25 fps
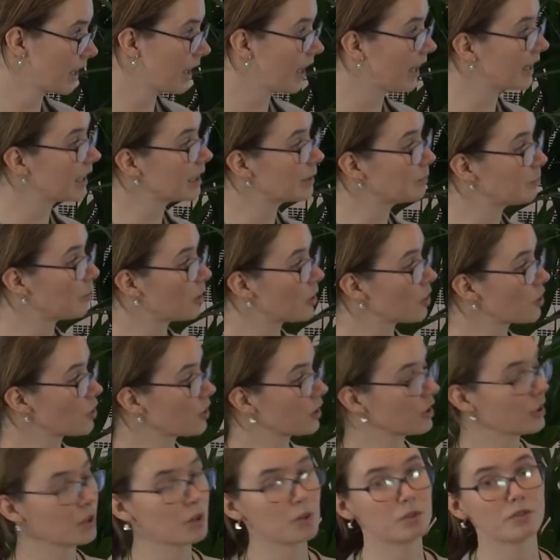And it
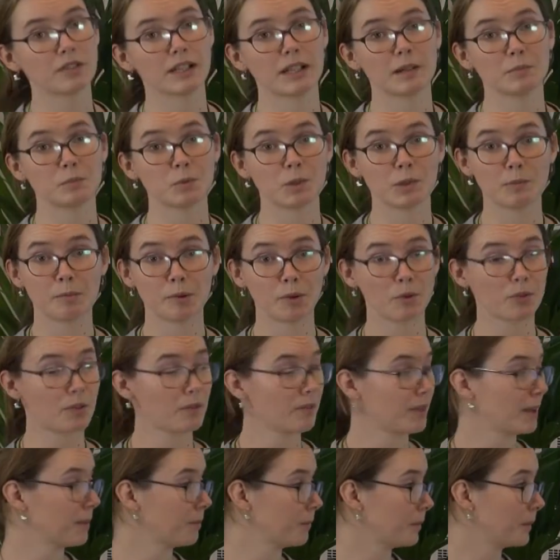partially overlapped with both
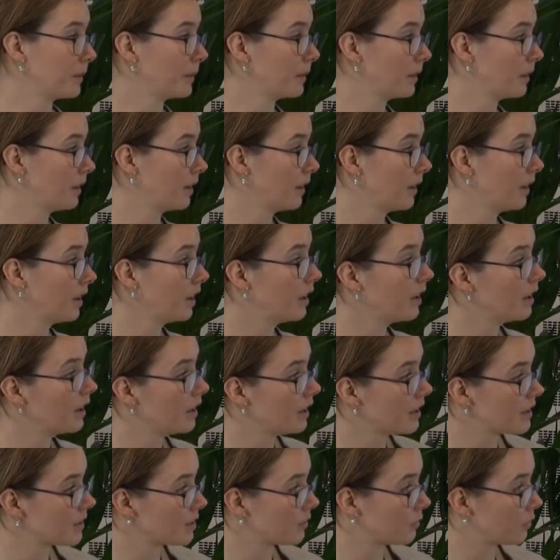of them.
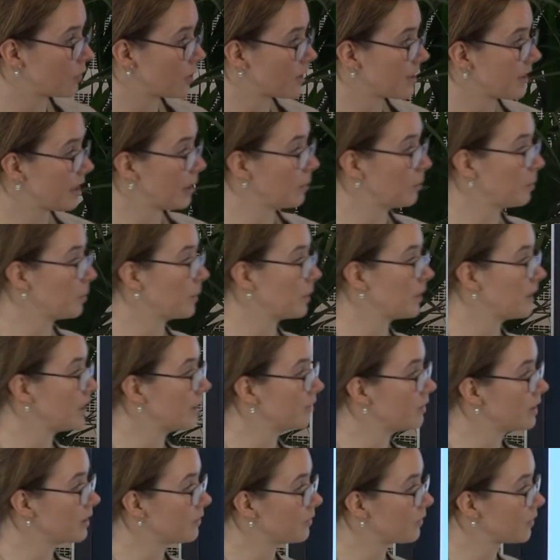So for example,
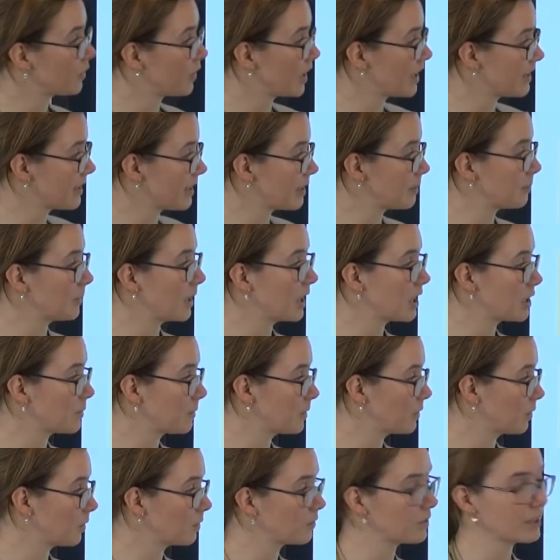even if crisis
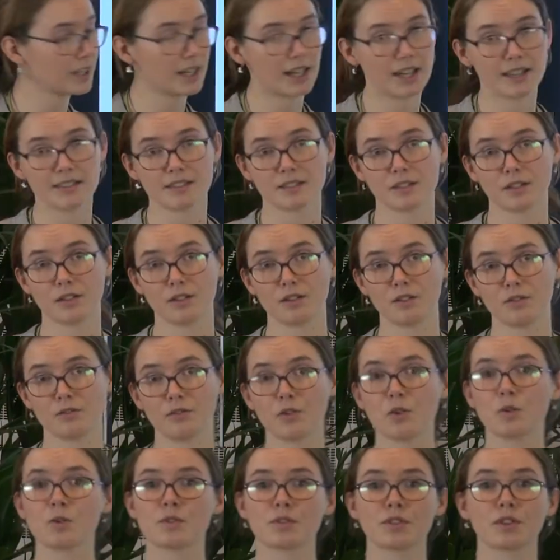management already has a
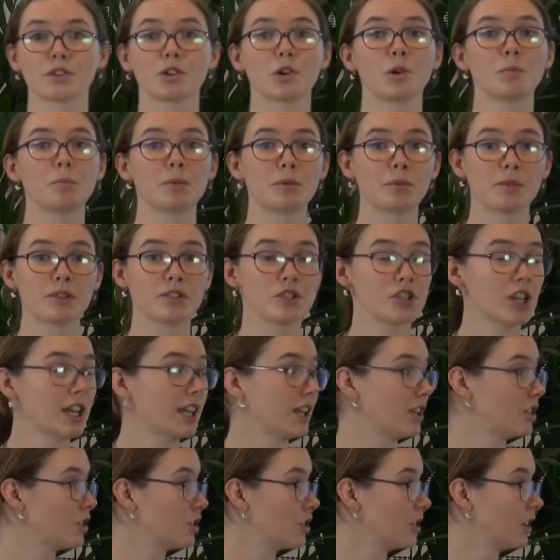focus on coping with
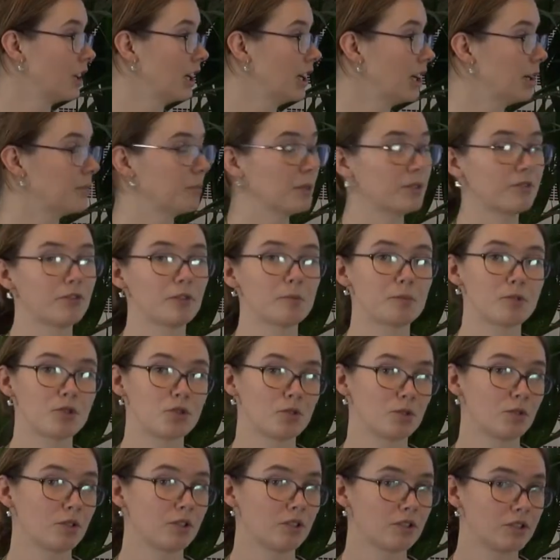change, but from a
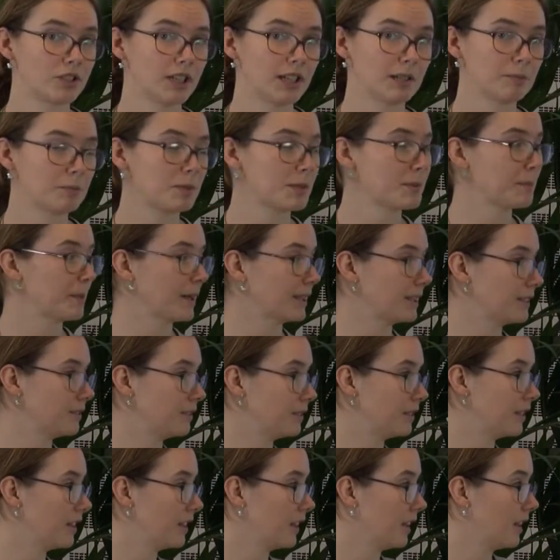shorter time
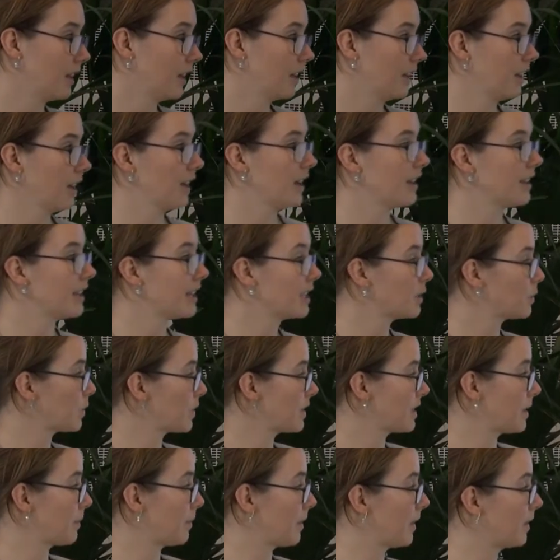perspective, this
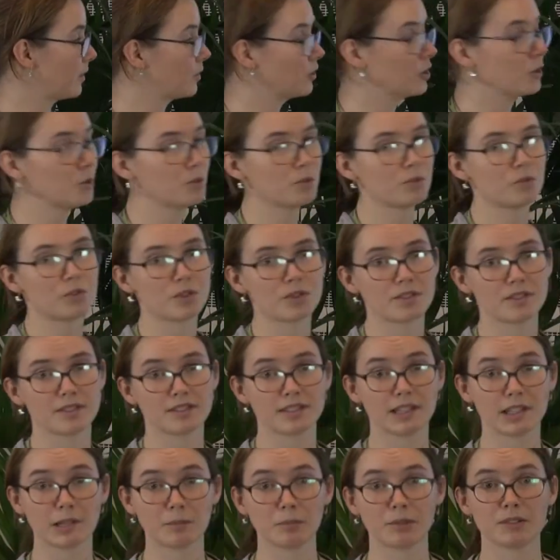was something new for
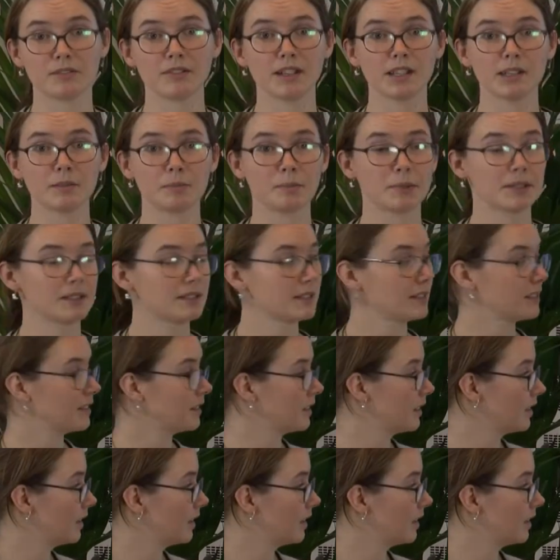sustainable development.